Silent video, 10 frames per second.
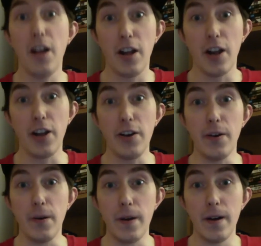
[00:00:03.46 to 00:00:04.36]

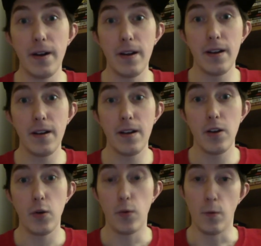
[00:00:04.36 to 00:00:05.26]
Hello.
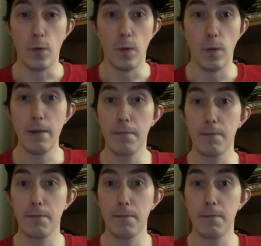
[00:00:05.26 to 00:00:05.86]
Well,